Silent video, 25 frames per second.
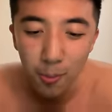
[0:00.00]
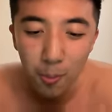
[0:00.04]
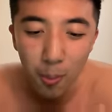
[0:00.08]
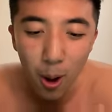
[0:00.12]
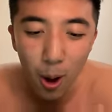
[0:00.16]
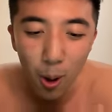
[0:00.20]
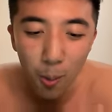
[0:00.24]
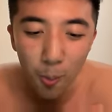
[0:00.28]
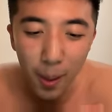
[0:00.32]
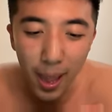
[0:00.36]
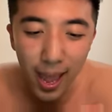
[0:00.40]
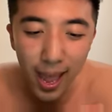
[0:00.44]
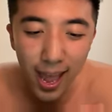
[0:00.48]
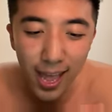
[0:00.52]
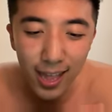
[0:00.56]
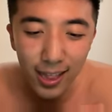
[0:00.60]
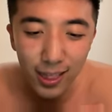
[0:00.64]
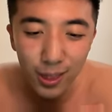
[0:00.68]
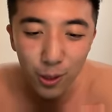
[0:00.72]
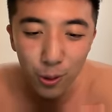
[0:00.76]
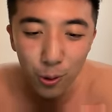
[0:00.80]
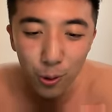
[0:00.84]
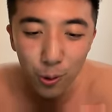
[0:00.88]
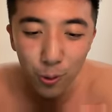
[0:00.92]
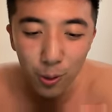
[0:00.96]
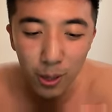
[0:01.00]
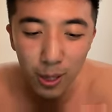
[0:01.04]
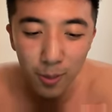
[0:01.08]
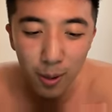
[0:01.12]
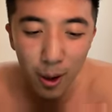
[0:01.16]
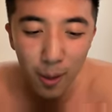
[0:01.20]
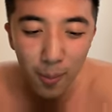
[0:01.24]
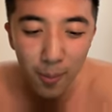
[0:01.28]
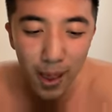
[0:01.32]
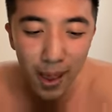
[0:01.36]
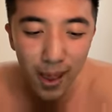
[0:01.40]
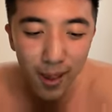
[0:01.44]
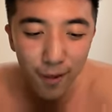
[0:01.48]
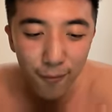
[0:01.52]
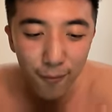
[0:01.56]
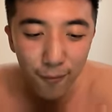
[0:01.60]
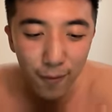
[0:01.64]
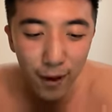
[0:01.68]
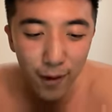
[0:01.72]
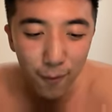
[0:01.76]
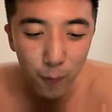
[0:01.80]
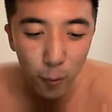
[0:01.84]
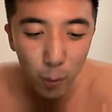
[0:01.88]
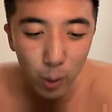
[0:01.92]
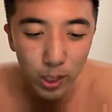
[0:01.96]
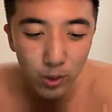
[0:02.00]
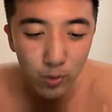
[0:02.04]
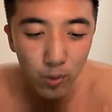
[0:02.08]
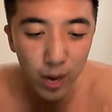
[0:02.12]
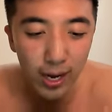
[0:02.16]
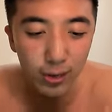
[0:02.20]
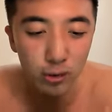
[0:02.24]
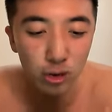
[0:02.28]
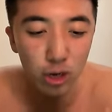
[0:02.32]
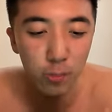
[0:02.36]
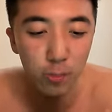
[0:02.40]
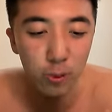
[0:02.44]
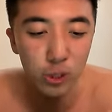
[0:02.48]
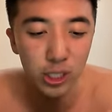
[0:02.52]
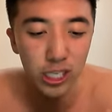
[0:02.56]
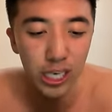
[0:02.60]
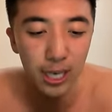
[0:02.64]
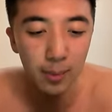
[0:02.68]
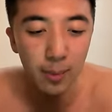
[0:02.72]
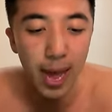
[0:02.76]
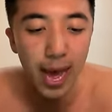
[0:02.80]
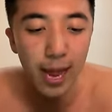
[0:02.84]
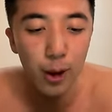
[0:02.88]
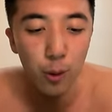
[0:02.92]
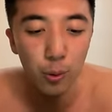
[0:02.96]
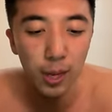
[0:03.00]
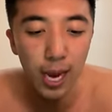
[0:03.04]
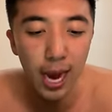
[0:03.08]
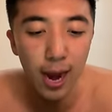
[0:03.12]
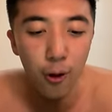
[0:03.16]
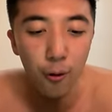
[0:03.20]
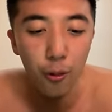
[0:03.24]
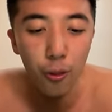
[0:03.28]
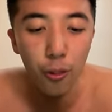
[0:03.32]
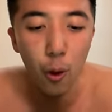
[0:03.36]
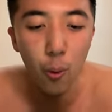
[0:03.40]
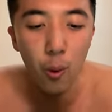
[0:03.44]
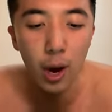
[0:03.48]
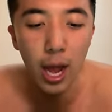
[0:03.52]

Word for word: Come on, man, Lou. Come on, man. Fight for what's right. Triple team. I don't care. Throw it